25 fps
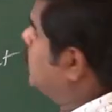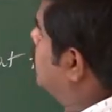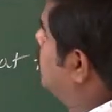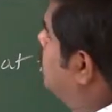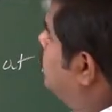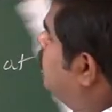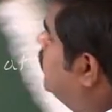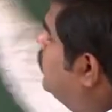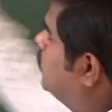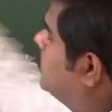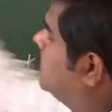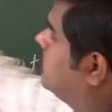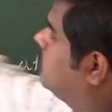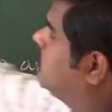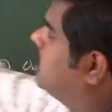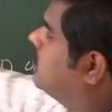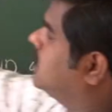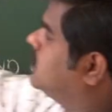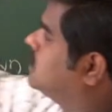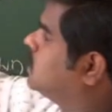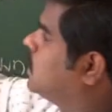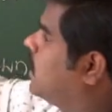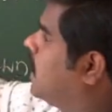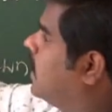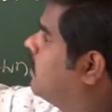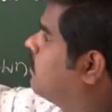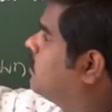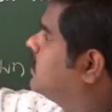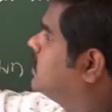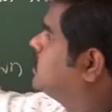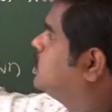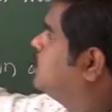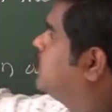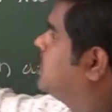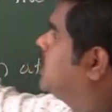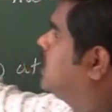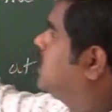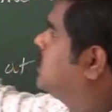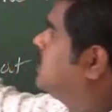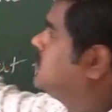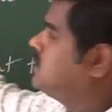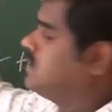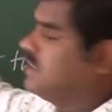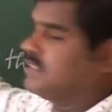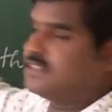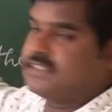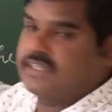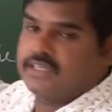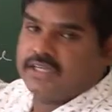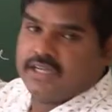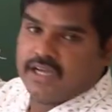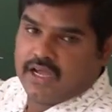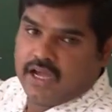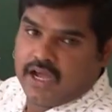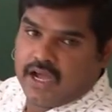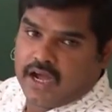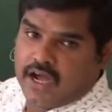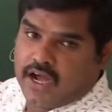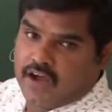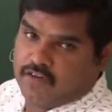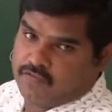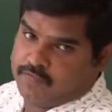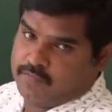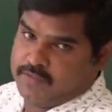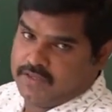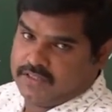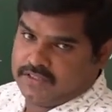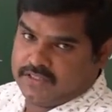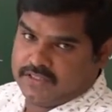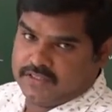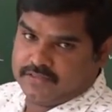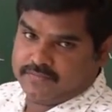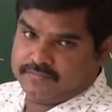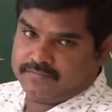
of every month. So average period is 6.5 months.